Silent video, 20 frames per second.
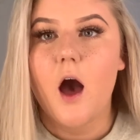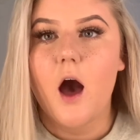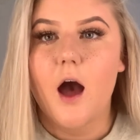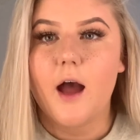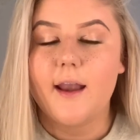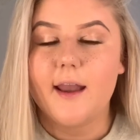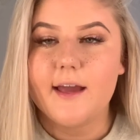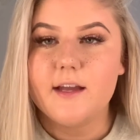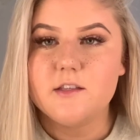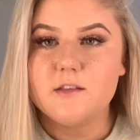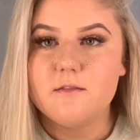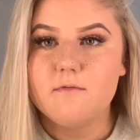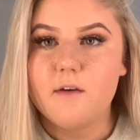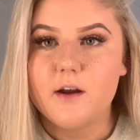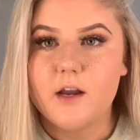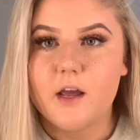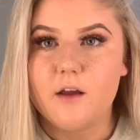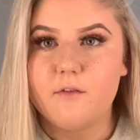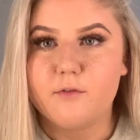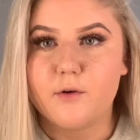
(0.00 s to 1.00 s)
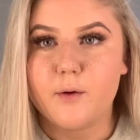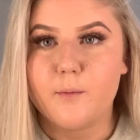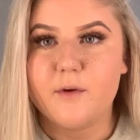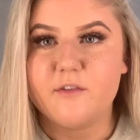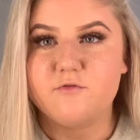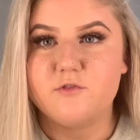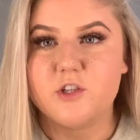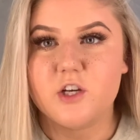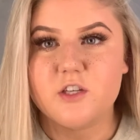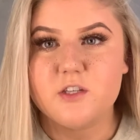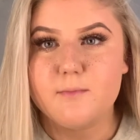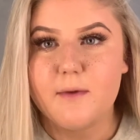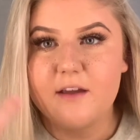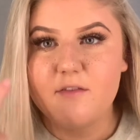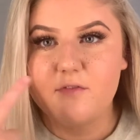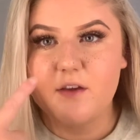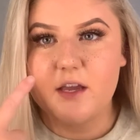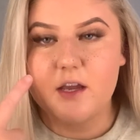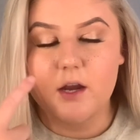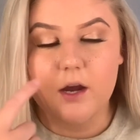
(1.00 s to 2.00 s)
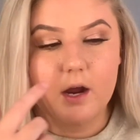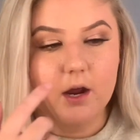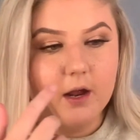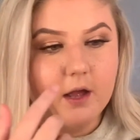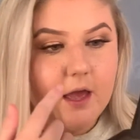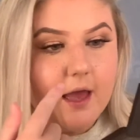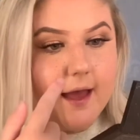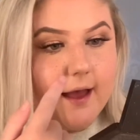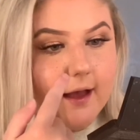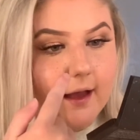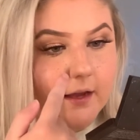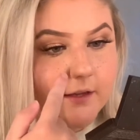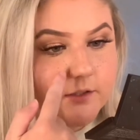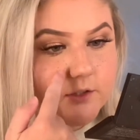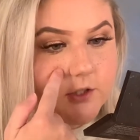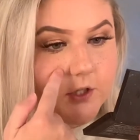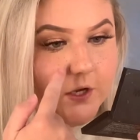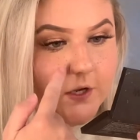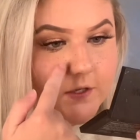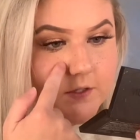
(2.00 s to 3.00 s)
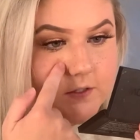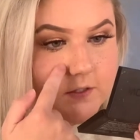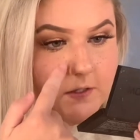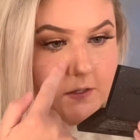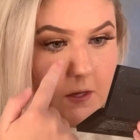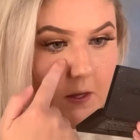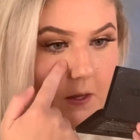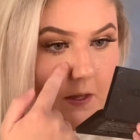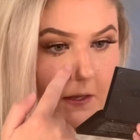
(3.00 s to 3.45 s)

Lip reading: I like to run over it with just my finger and just